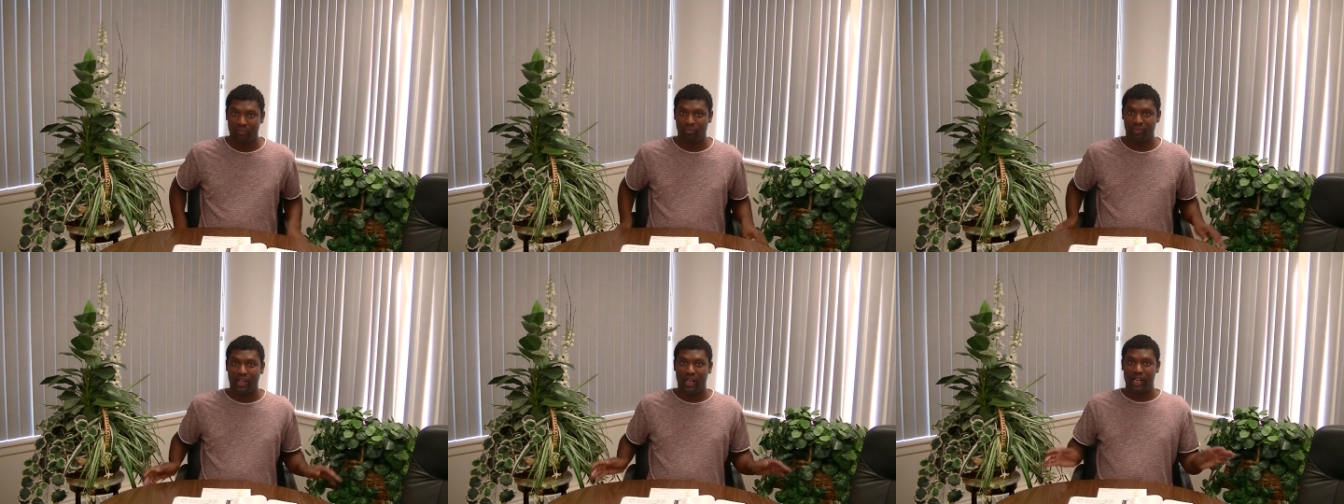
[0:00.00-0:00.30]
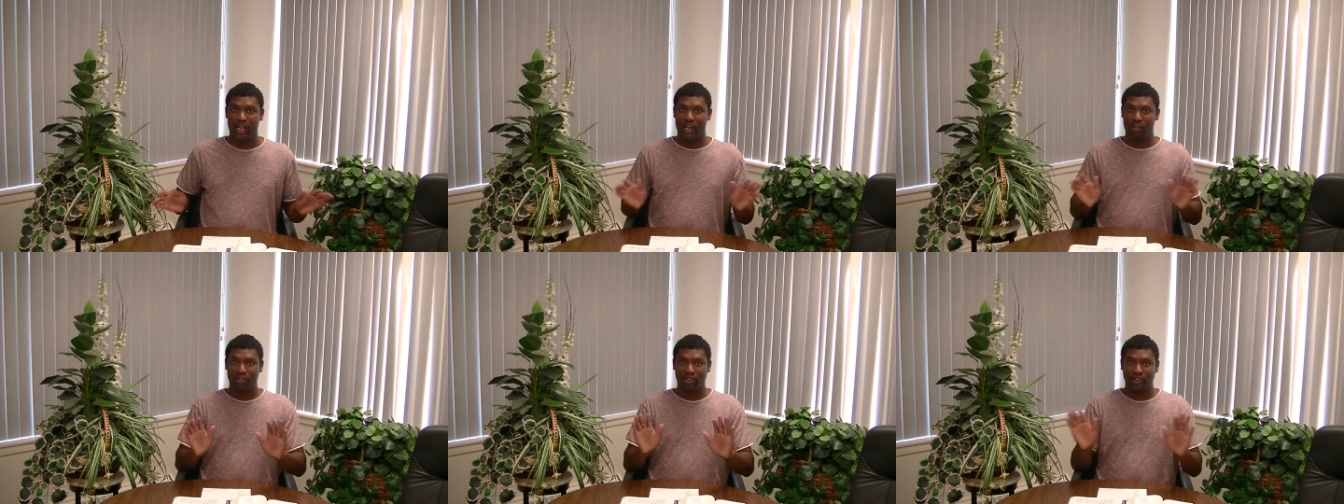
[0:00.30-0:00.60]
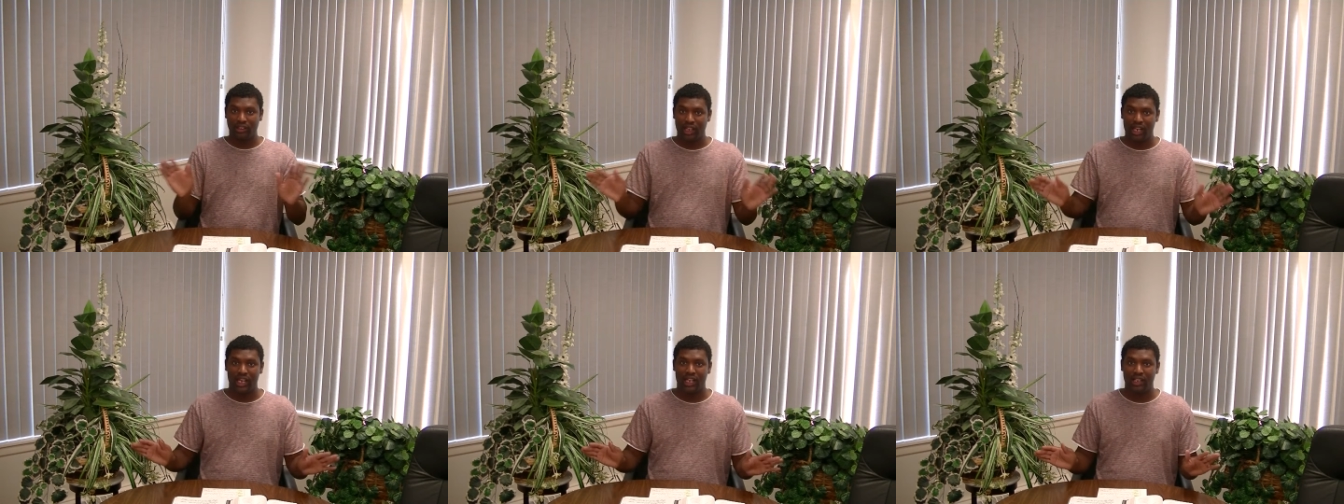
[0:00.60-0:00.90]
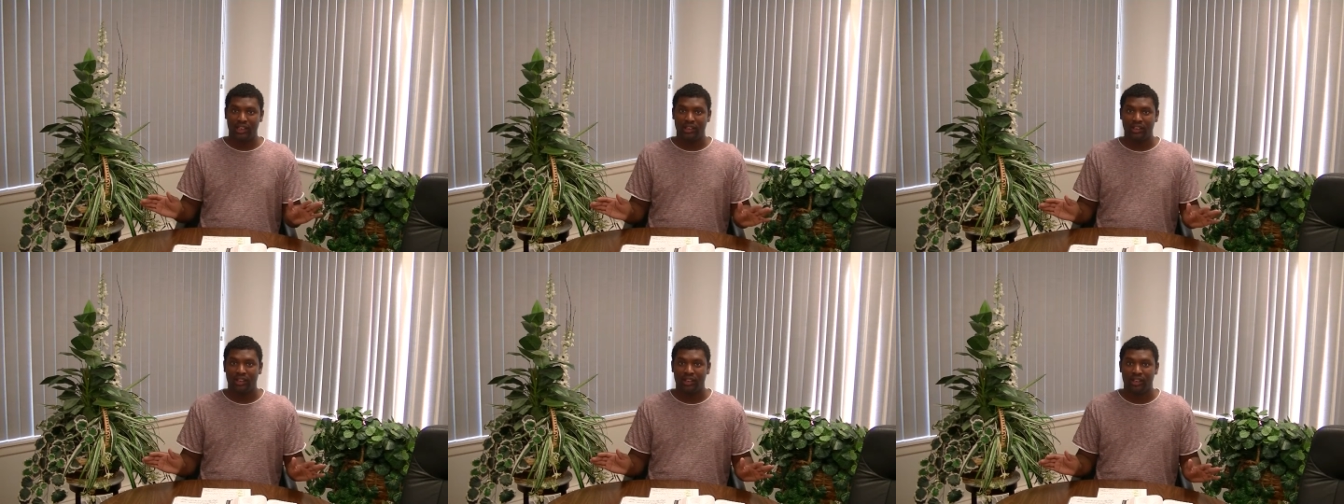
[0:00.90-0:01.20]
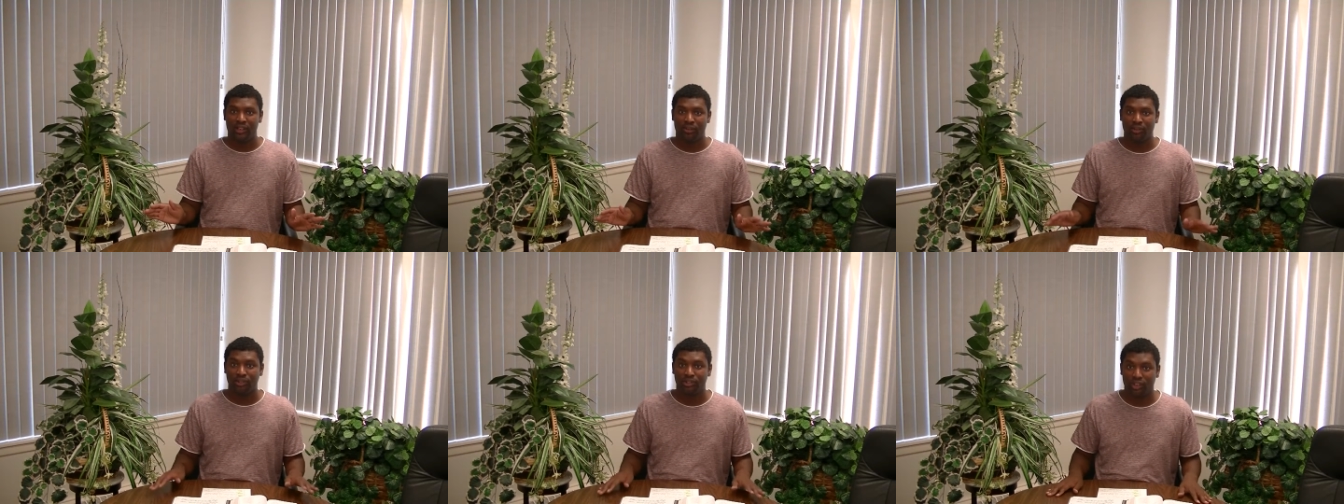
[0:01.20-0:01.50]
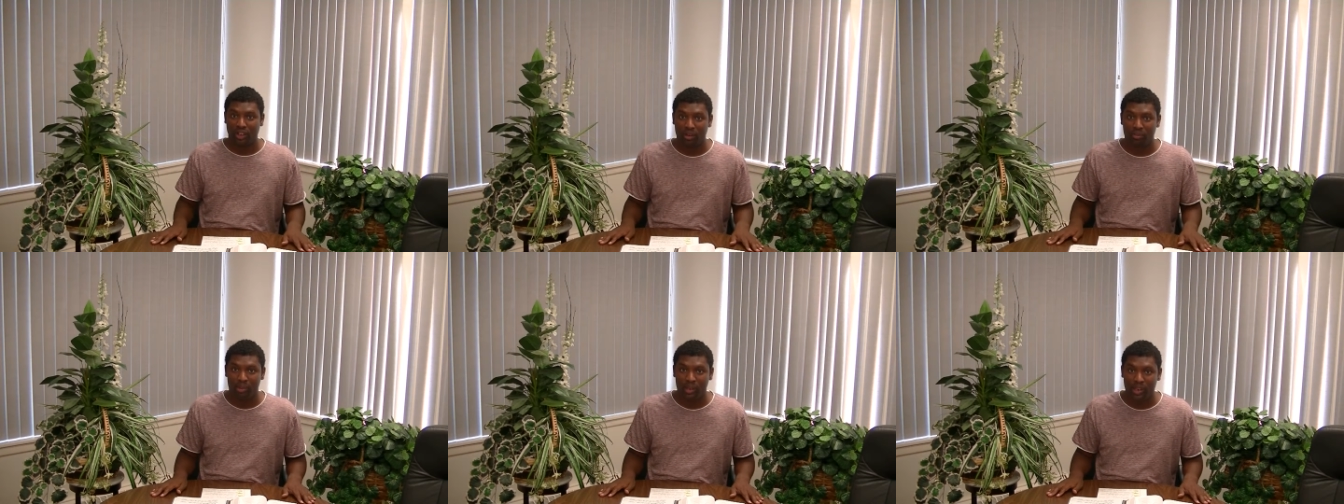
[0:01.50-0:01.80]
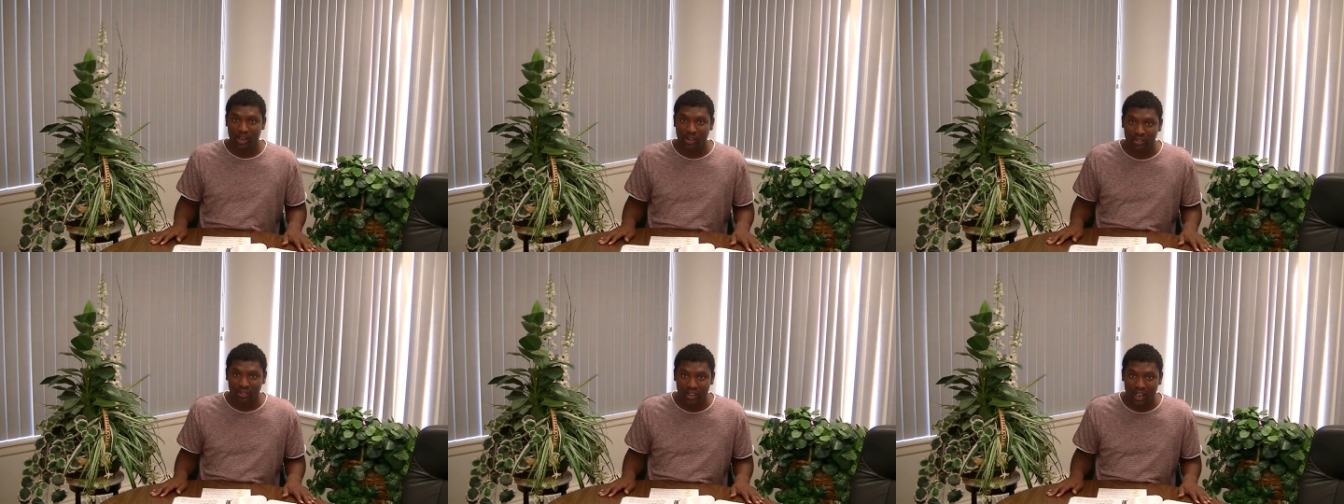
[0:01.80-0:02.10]
that everything was going to be
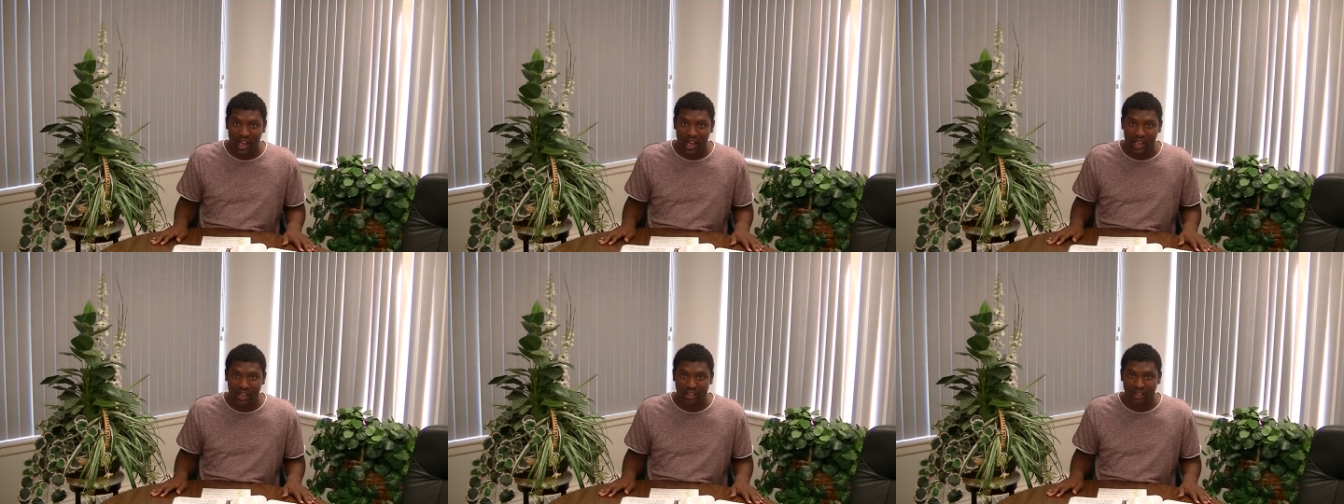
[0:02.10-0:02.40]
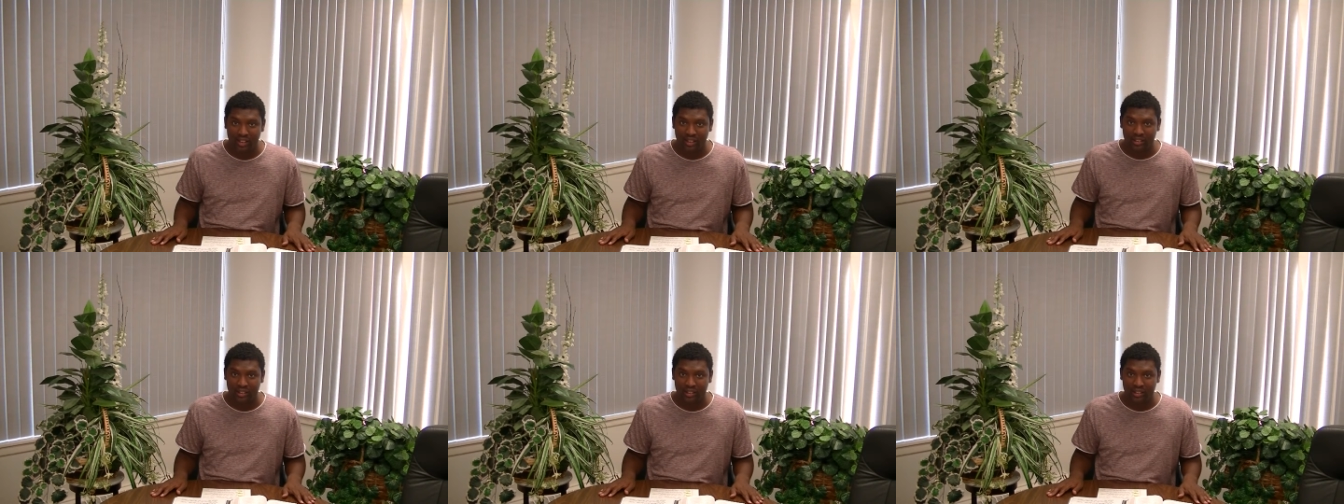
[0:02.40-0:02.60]
okay,